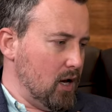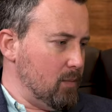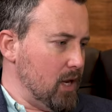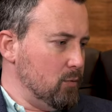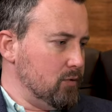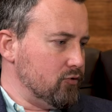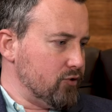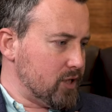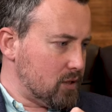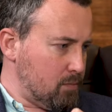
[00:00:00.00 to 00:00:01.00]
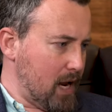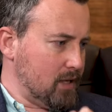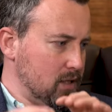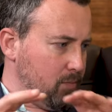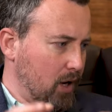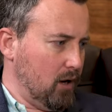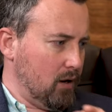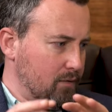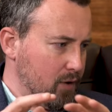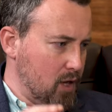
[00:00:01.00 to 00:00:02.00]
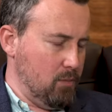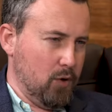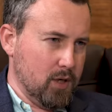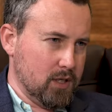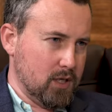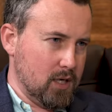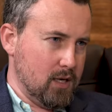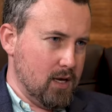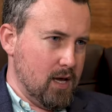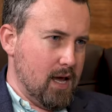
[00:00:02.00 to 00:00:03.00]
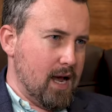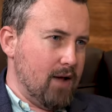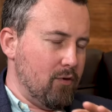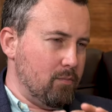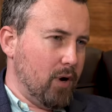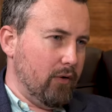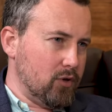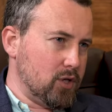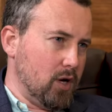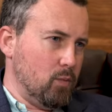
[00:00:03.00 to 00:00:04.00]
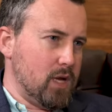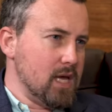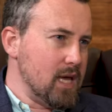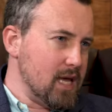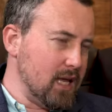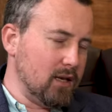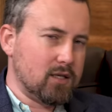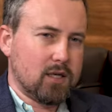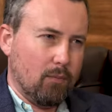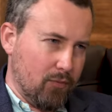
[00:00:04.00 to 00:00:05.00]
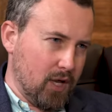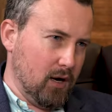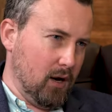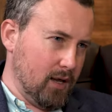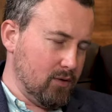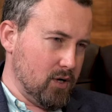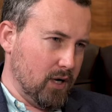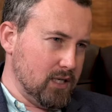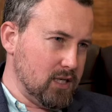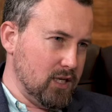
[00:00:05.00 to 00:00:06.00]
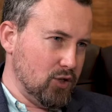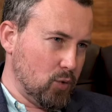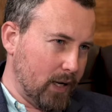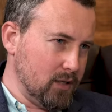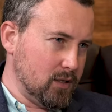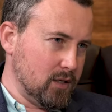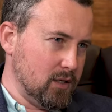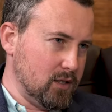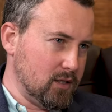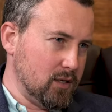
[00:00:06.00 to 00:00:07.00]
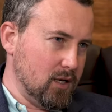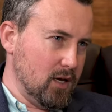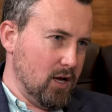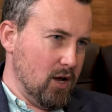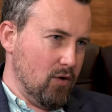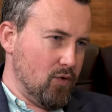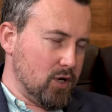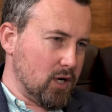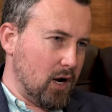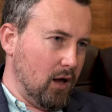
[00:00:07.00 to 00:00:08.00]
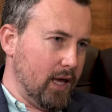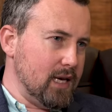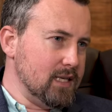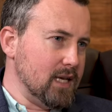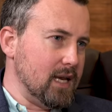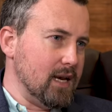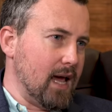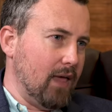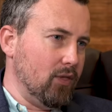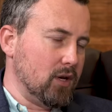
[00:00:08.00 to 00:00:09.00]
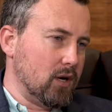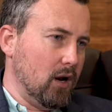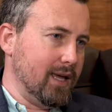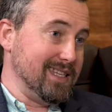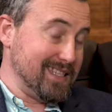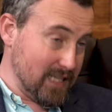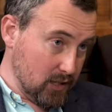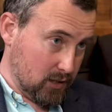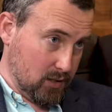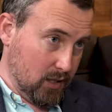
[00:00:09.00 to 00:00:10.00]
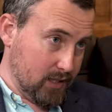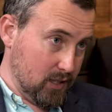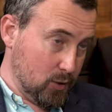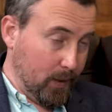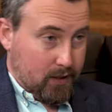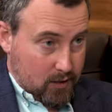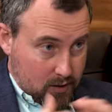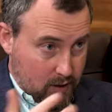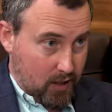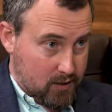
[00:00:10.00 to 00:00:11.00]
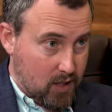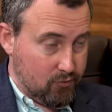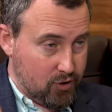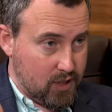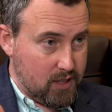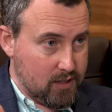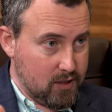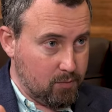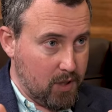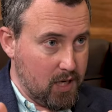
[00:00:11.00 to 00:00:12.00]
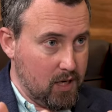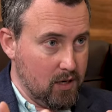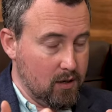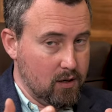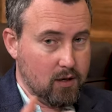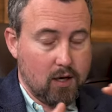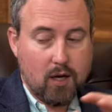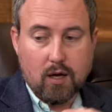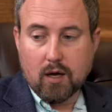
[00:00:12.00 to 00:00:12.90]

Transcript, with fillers: Um, it was a respected part of the community. And then by the time we hit something like the 1920s, the decline is in and the decline since the 1920s, so the last 100 years, has been